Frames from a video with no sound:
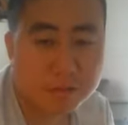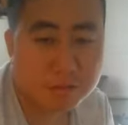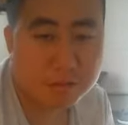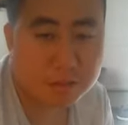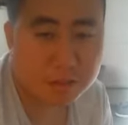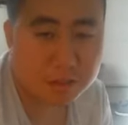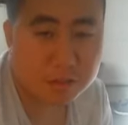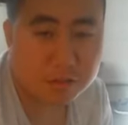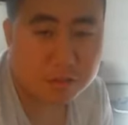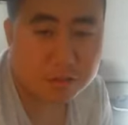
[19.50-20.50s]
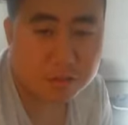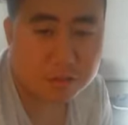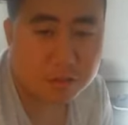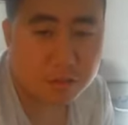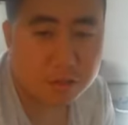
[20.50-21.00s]
which is like
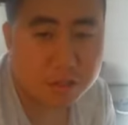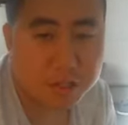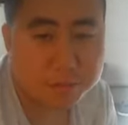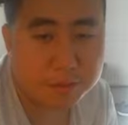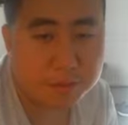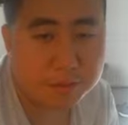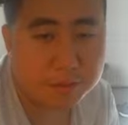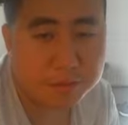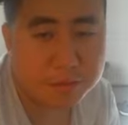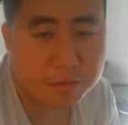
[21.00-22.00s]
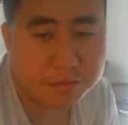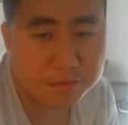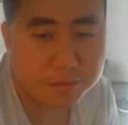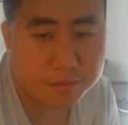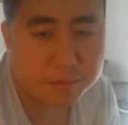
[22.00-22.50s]
a Japanese toy train
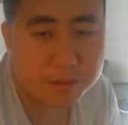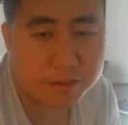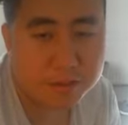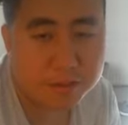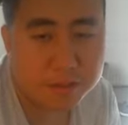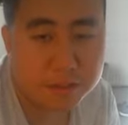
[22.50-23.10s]
of some kind.